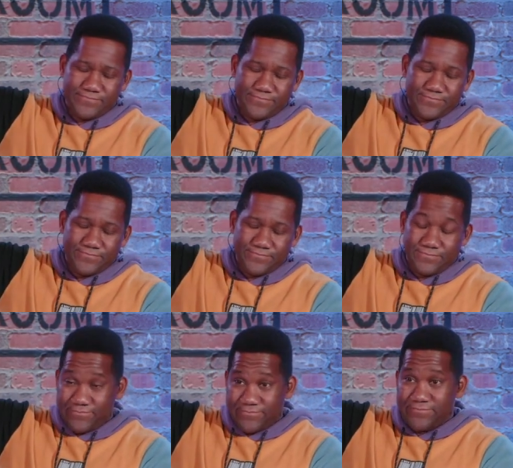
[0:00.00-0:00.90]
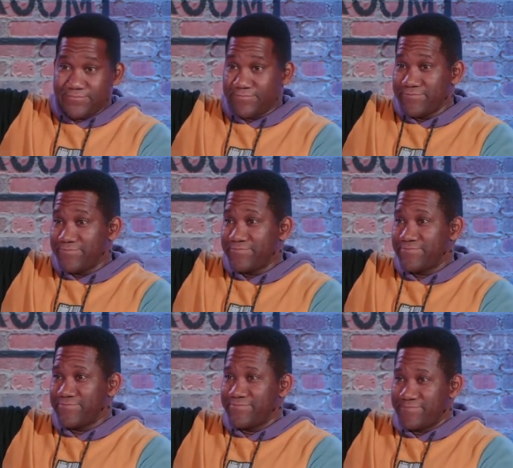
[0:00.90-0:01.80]

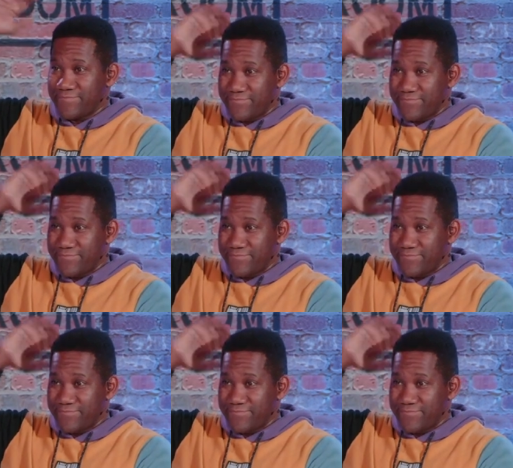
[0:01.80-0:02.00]
[no speech]